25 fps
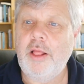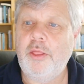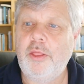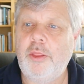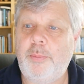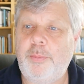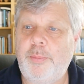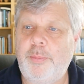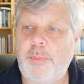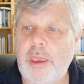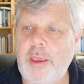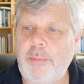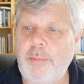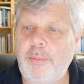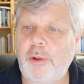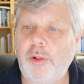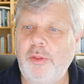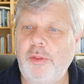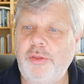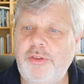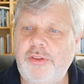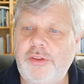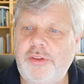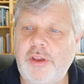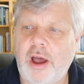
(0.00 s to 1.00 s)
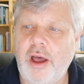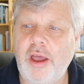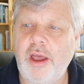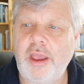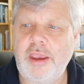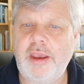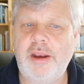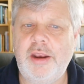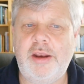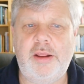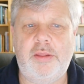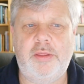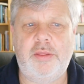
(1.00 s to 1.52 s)
The people
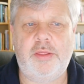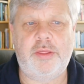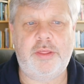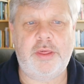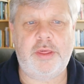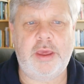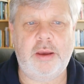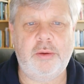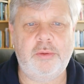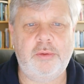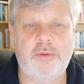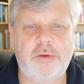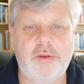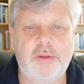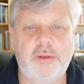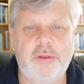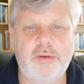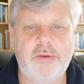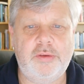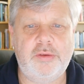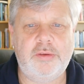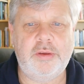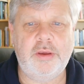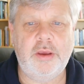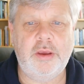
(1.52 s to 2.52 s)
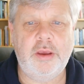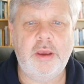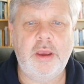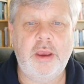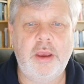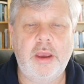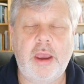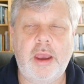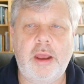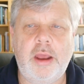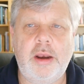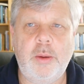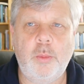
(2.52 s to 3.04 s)
died in thousands,
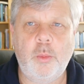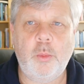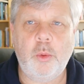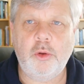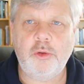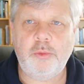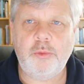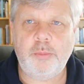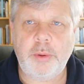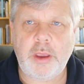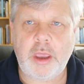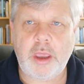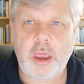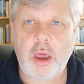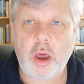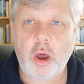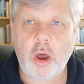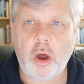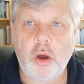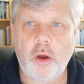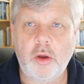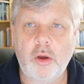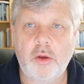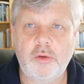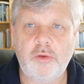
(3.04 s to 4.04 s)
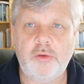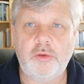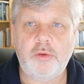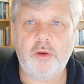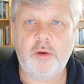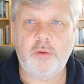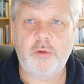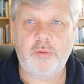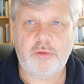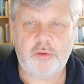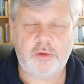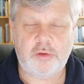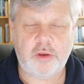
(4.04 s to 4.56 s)
and it was because
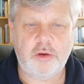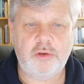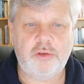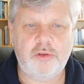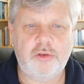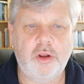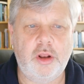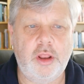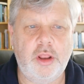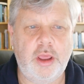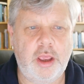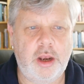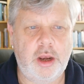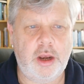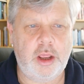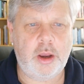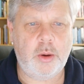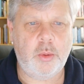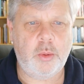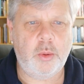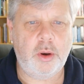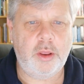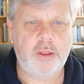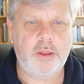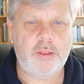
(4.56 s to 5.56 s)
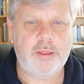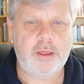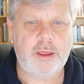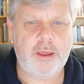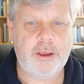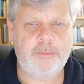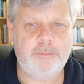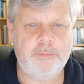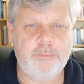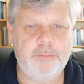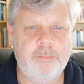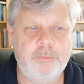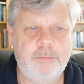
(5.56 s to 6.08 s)
of social
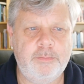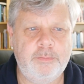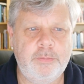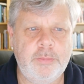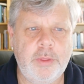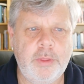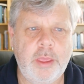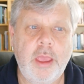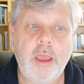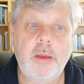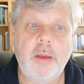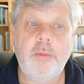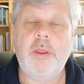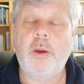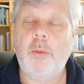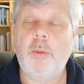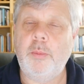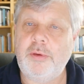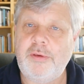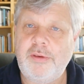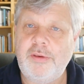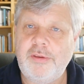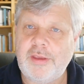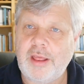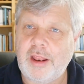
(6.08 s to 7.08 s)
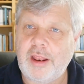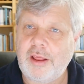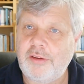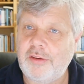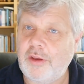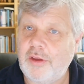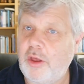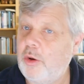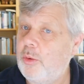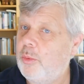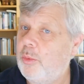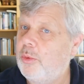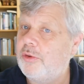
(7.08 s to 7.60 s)
inequality. Now, Mrs.
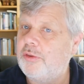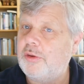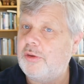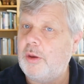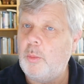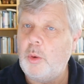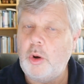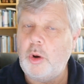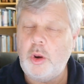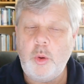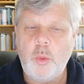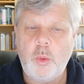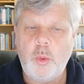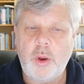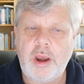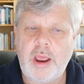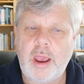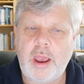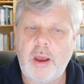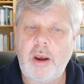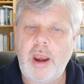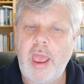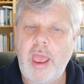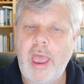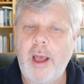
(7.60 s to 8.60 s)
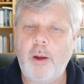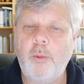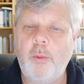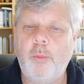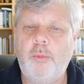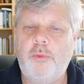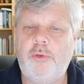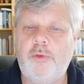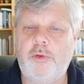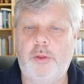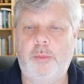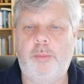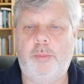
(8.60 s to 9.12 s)
Alexander was someone who went out and
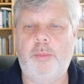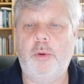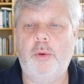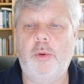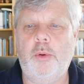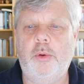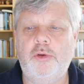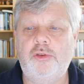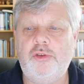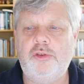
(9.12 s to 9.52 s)
helped the poor.